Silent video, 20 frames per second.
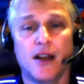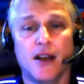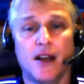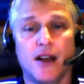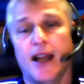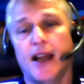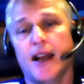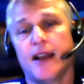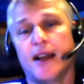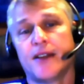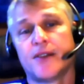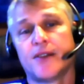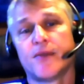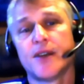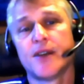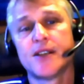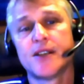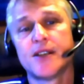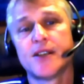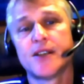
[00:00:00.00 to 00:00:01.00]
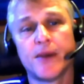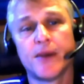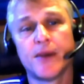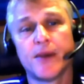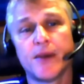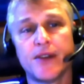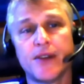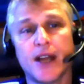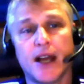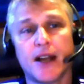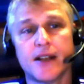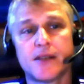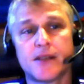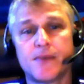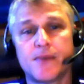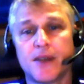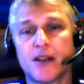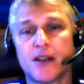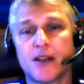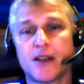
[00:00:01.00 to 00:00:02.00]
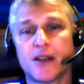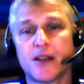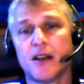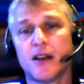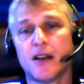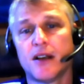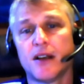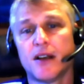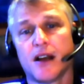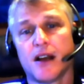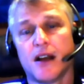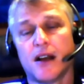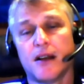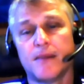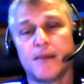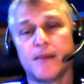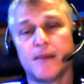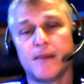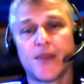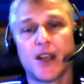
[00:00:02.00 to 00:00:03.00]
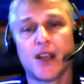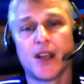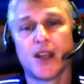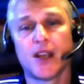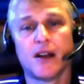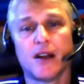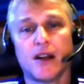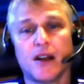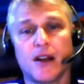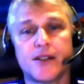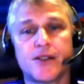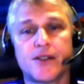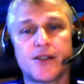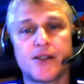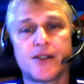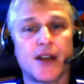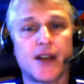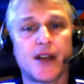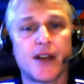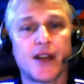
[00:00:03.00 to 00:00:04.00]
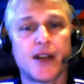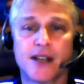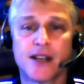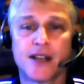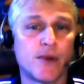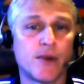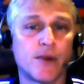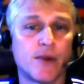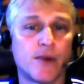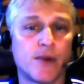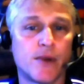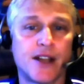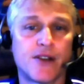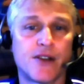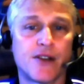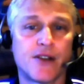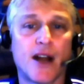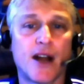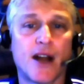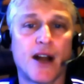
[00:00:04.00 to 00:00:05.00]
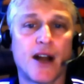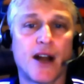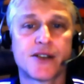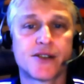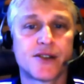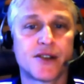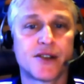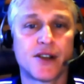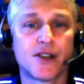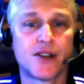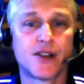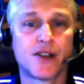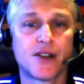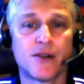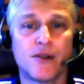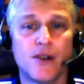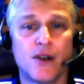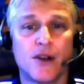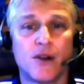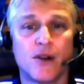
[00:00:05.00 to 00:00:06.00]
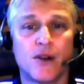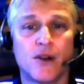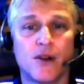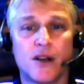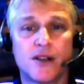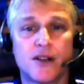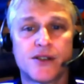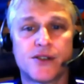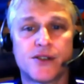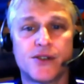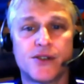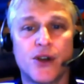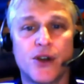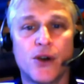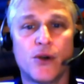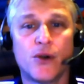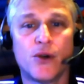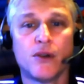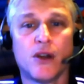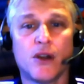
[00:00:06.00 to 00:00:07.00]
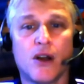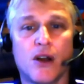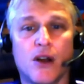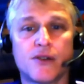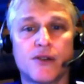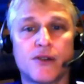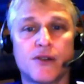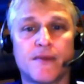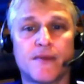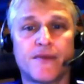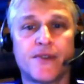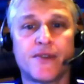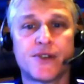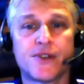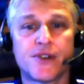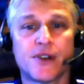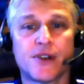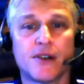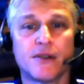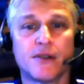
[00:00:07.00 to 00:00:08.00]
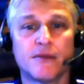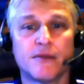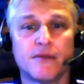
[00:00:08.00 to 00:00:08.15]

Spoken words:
And the reason why we do that is because in 2008, when everything crashed, there was no long-term future.